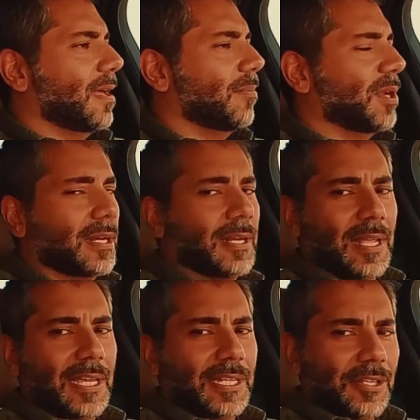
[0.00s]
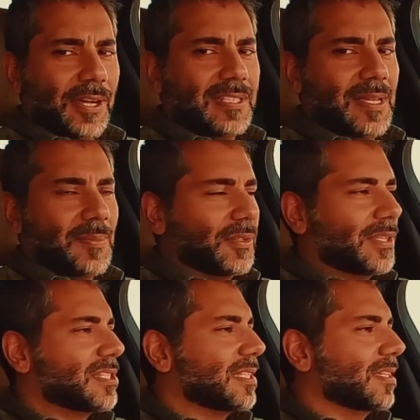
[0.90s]
I'm not going to lie to you, I demoed
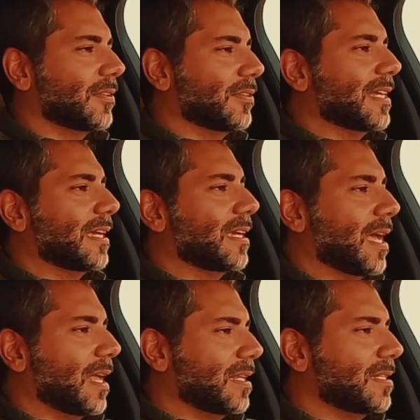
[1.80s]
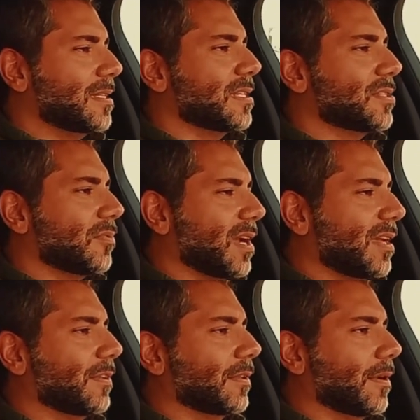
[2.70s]
this the other day and it does
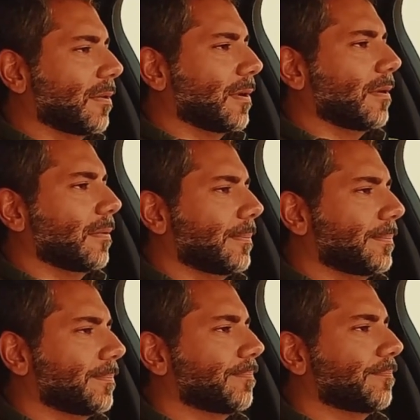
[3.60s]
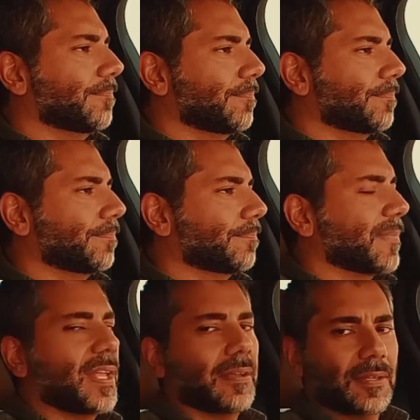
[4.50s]
rival Coco.
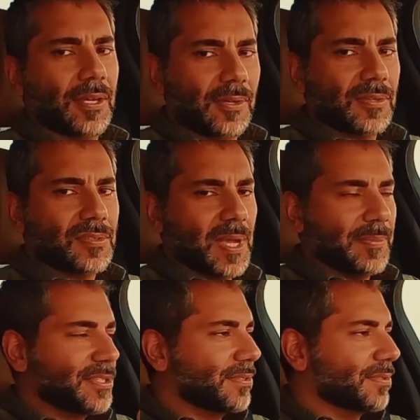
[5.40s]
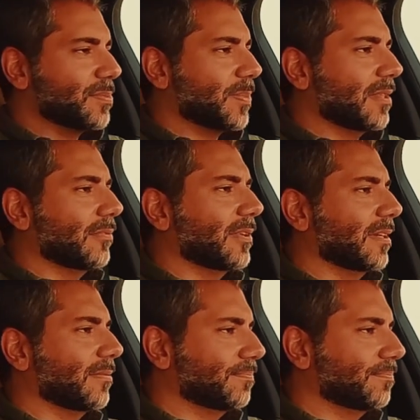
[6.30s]
Coco's my masseuse, by the way.